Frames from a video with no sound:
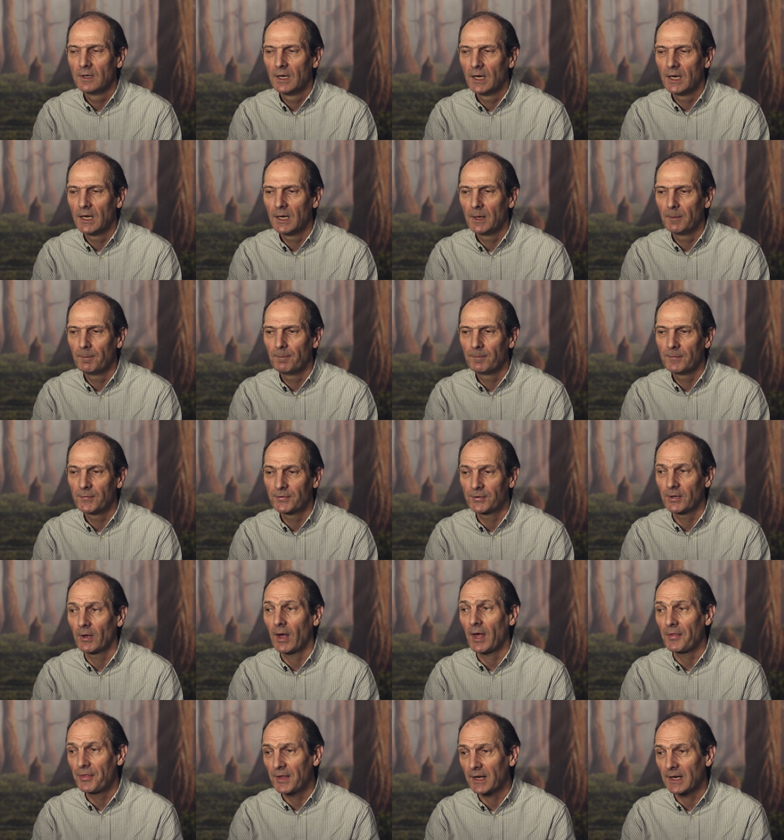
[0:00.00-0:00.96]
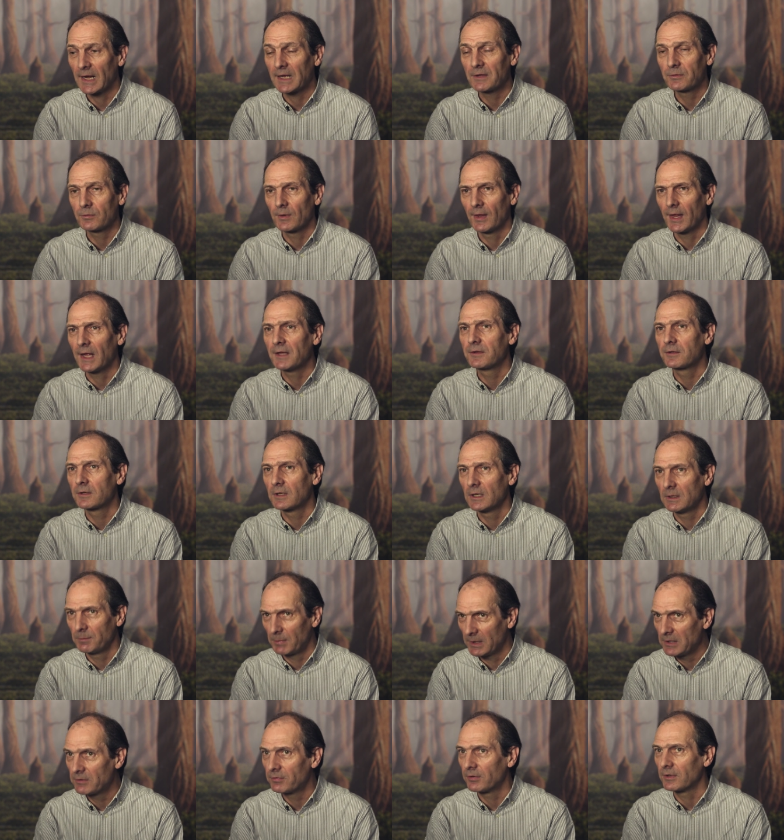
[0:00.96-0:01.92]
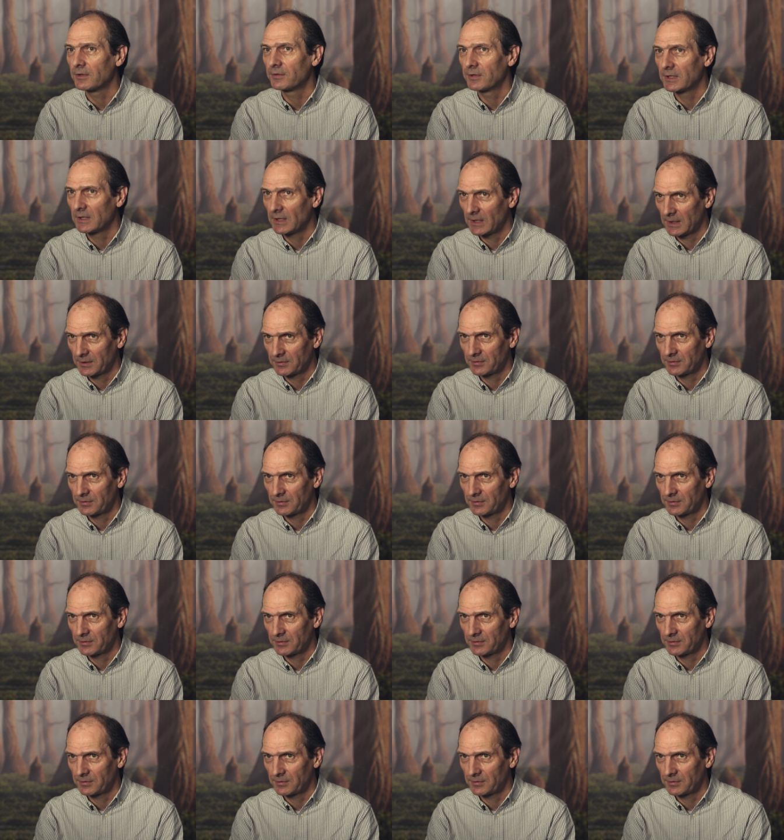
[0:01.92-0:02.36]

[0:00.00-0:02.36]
Um, so I think that's that's going to be interesting to see,